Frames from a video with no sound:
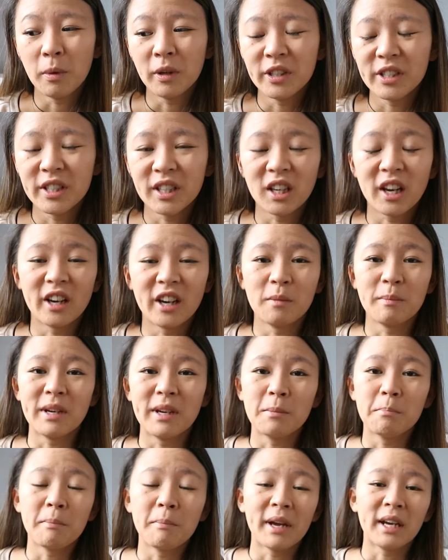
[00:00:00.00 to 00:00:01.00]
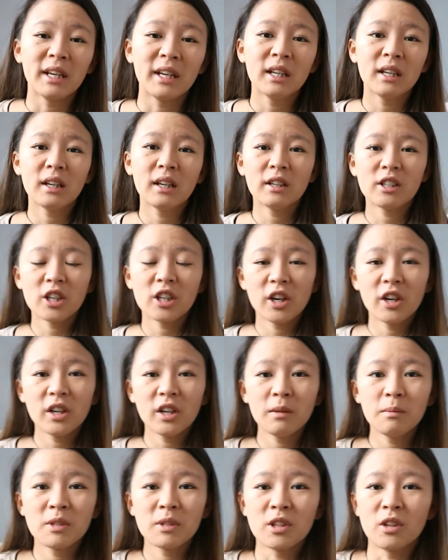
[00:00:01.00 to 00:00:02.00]
until kind of mid-May
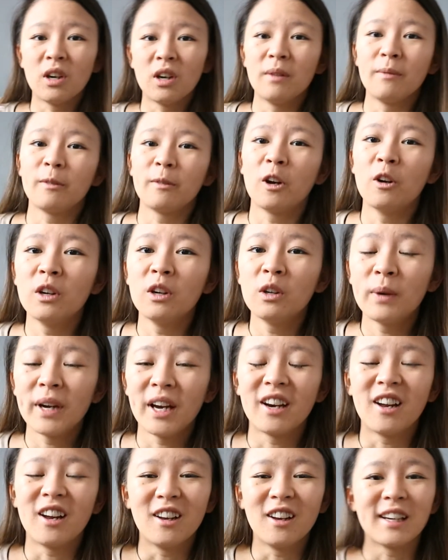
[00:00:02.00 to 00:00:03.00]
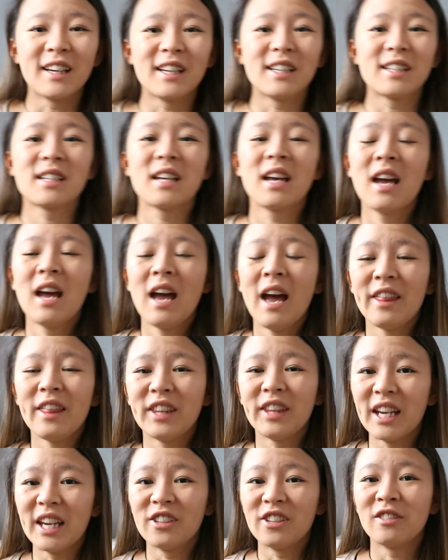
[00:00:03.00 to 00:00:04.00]
time. So I'm going away on holidays at
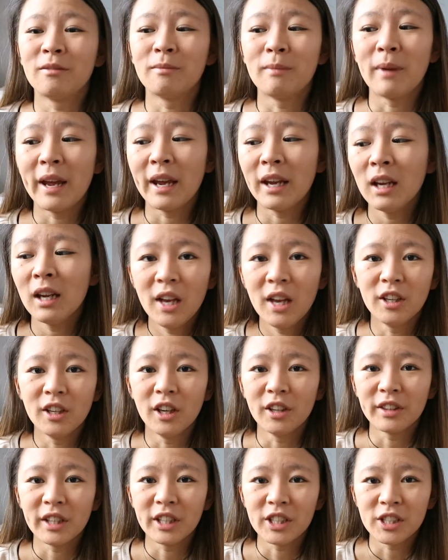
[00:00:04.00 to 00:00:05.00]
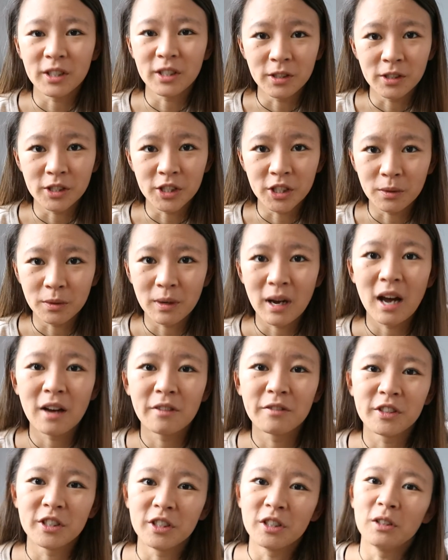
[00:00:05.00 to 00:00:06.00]
the end of May. Not that you do
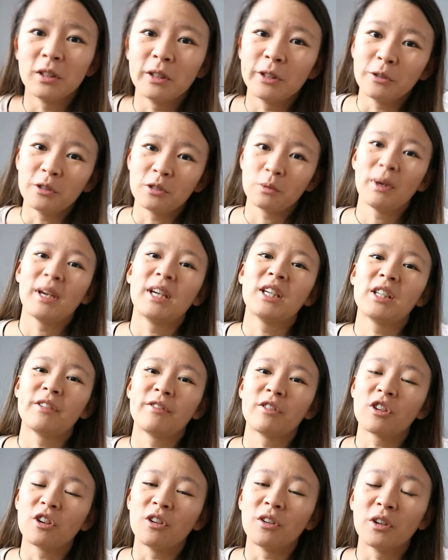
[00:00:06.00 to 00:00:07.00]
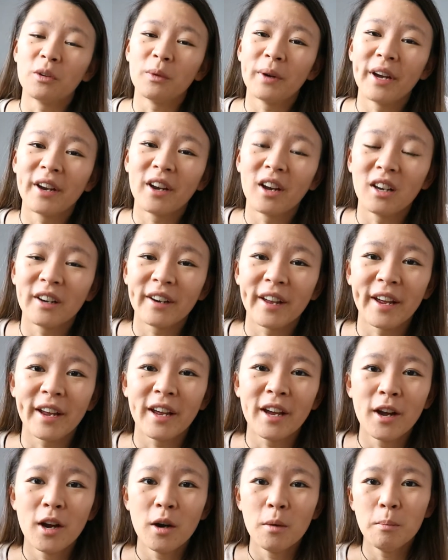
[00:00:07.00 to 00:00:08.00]
have to lose weight if you're going away on holiday,
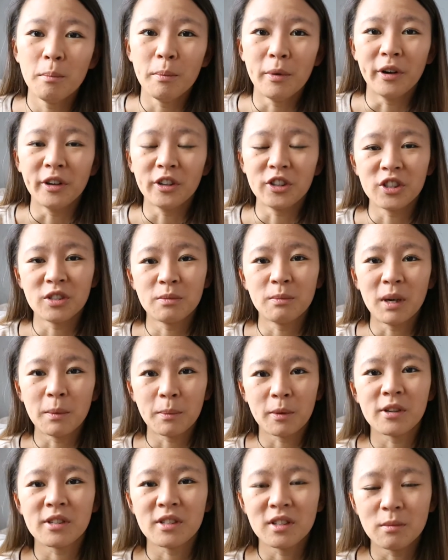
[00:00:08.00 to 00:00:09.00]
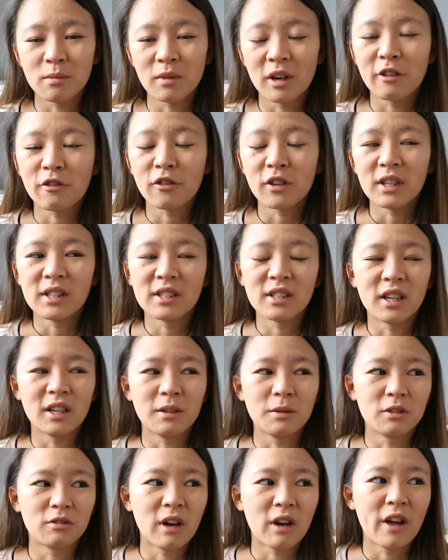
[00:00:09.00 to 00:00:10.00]
but just my personal preference, I
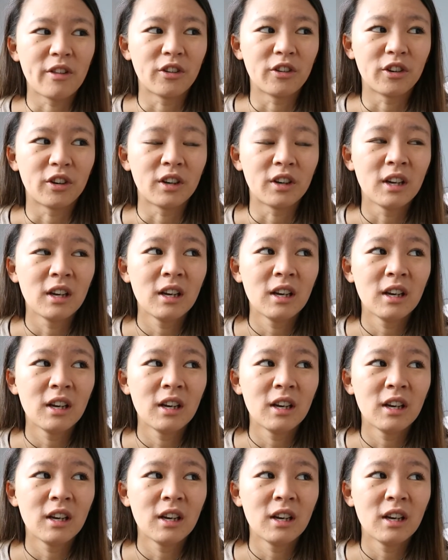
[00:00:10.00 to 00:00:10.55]
would rather